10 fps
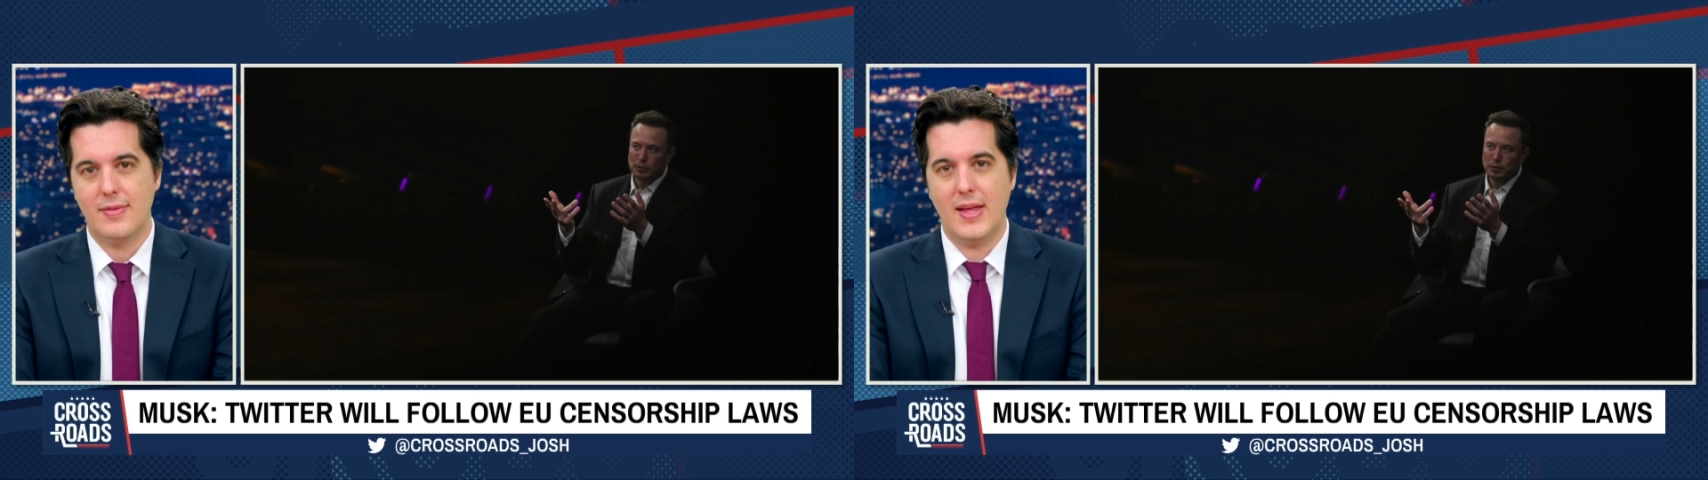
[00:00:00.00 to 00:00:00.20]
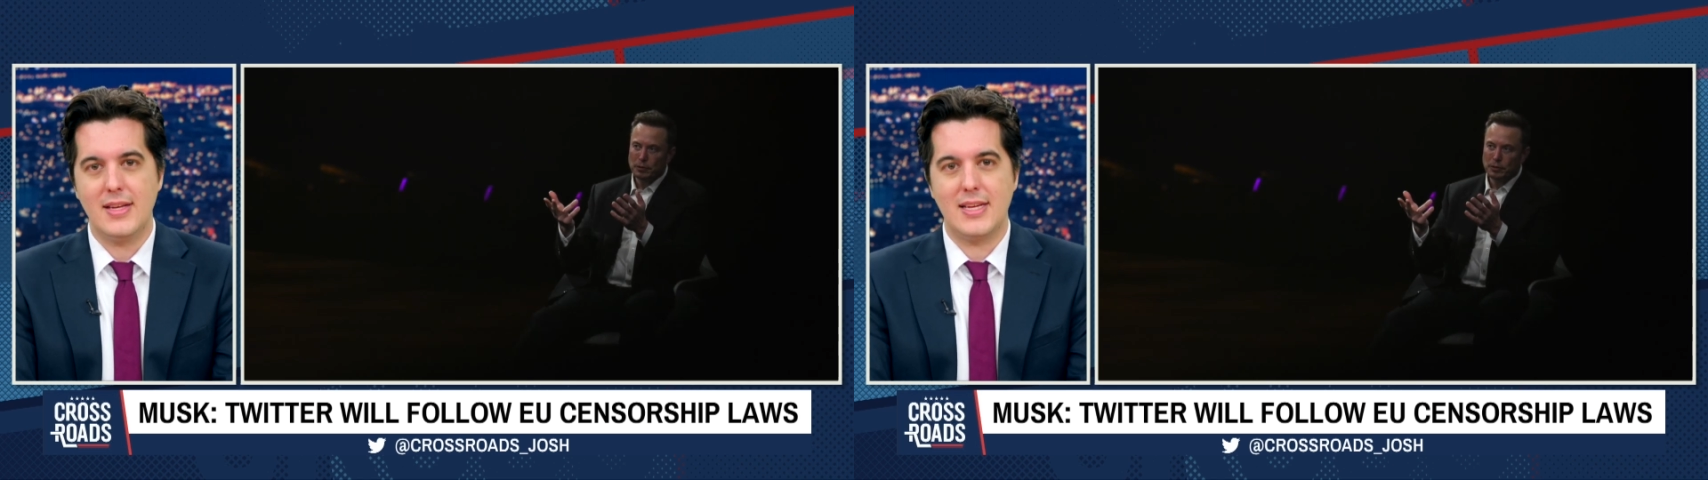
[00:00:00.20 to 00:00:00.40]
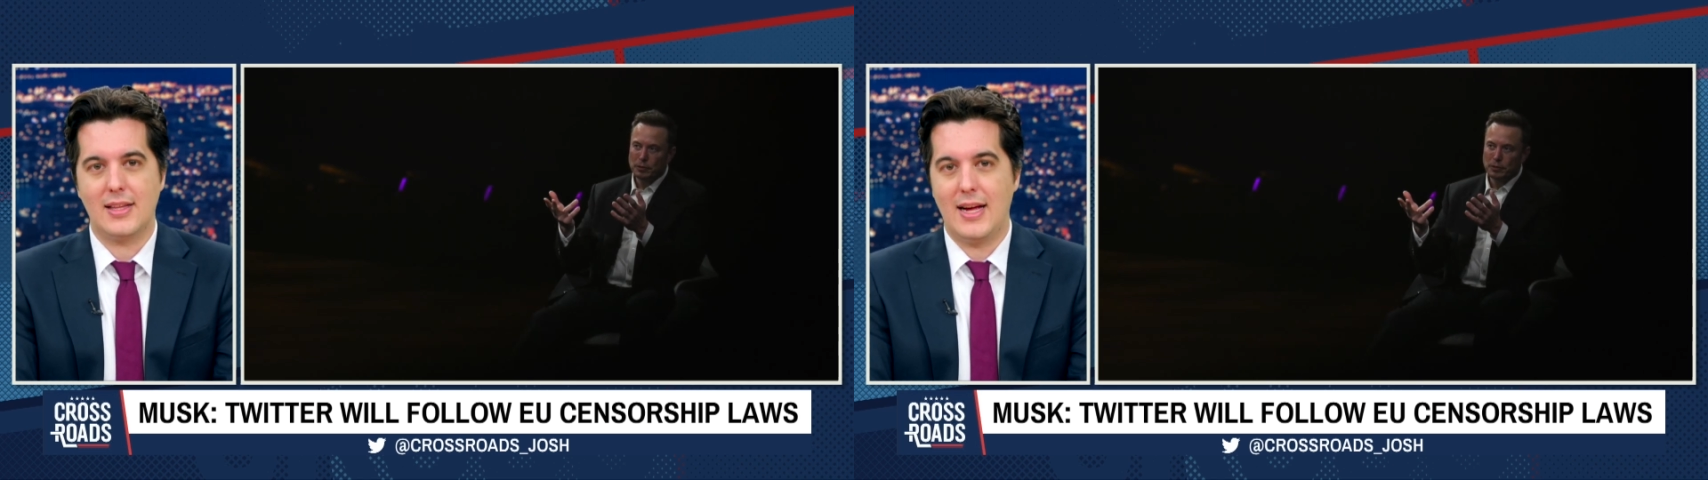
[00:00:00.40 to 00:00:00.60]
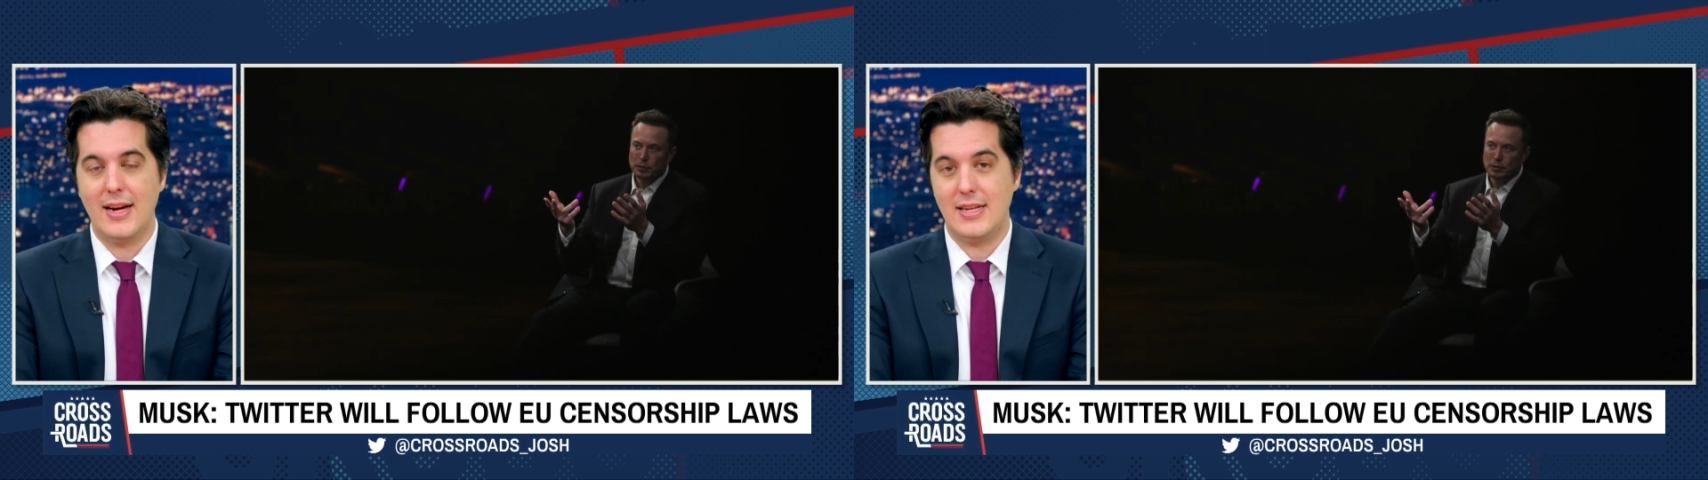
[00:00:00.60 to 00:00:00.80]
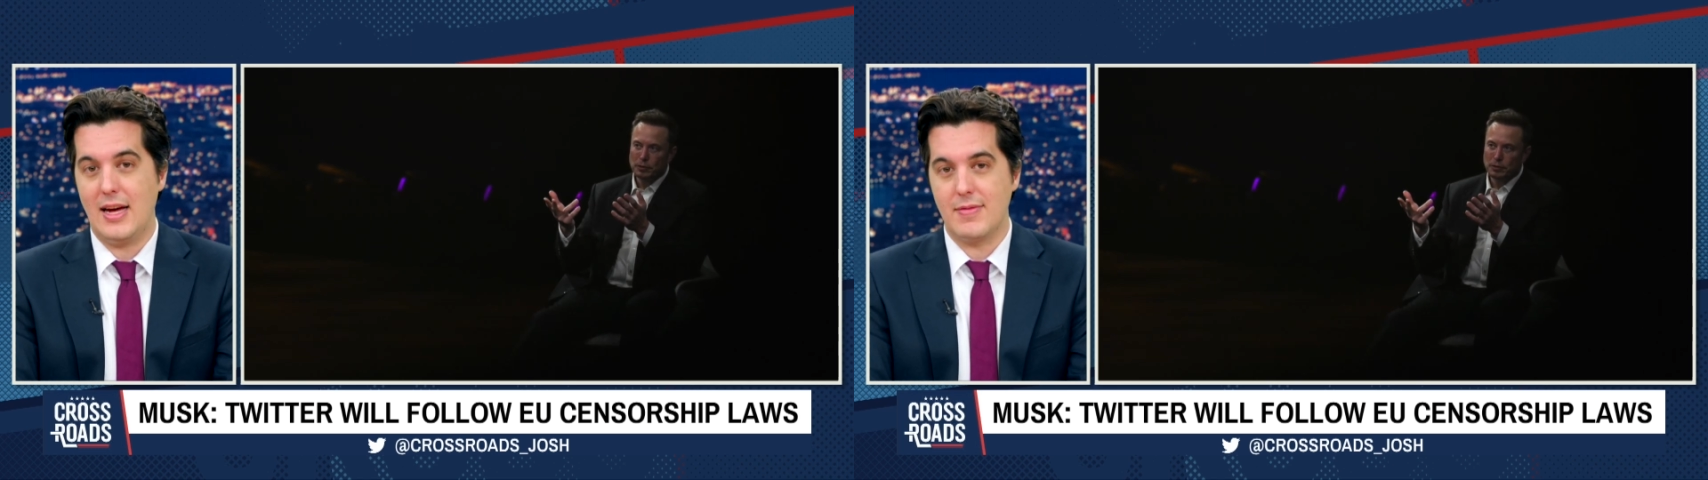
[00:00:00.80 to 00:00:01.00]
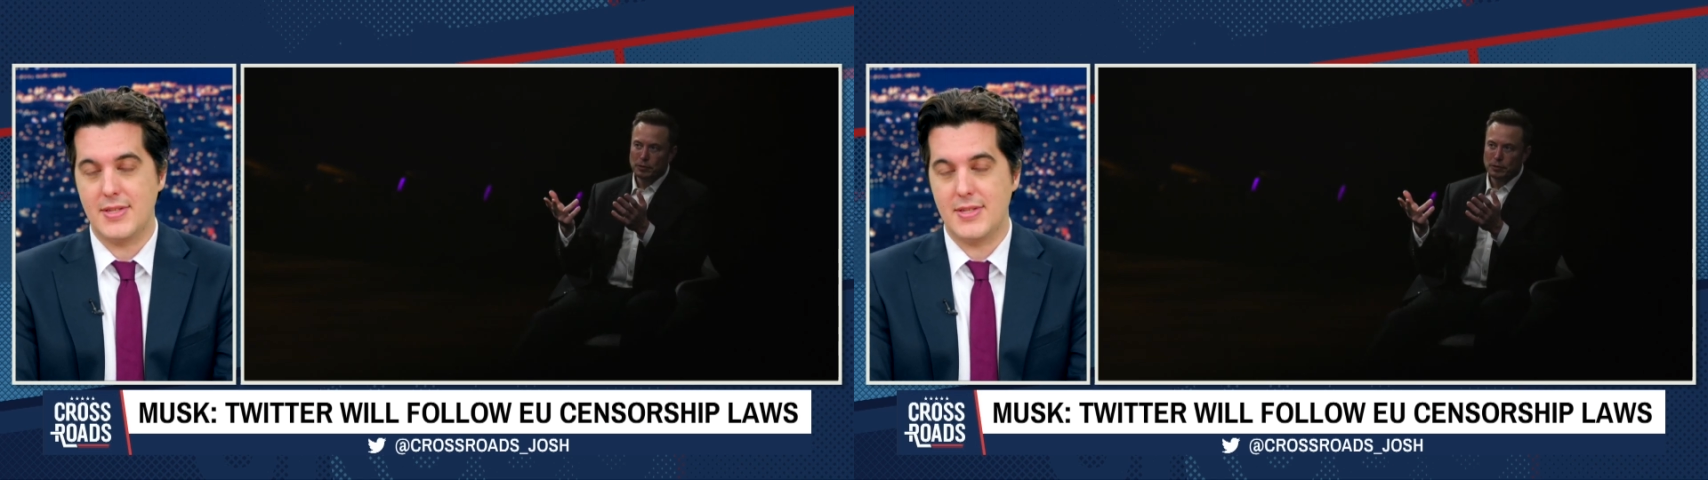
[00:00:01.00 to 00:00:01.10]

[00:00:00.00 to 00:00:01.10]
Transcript: things they'd like to have